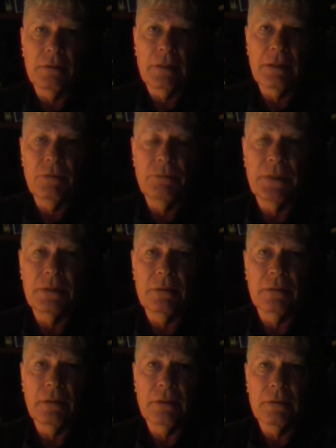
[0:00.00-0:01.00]
That would be
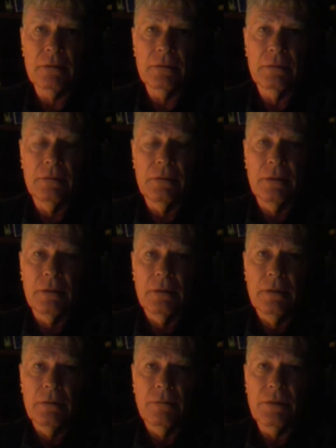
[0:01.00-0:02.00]

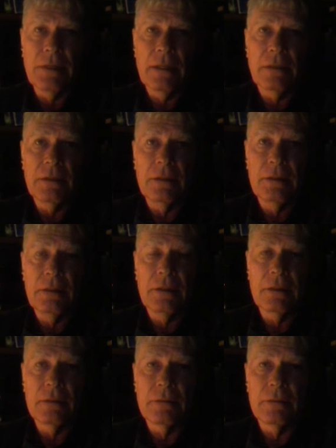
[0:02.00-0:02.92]
without any